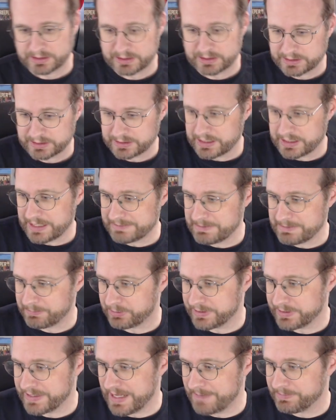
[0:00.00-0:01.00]
Gotta be
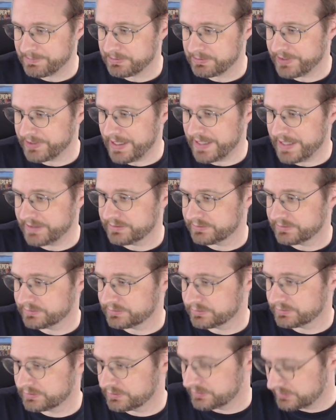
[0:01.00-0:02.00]
pretty happy with that.
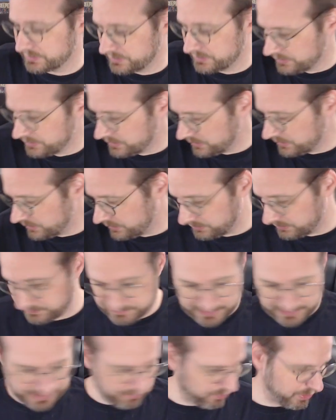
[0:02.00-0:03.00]
Man,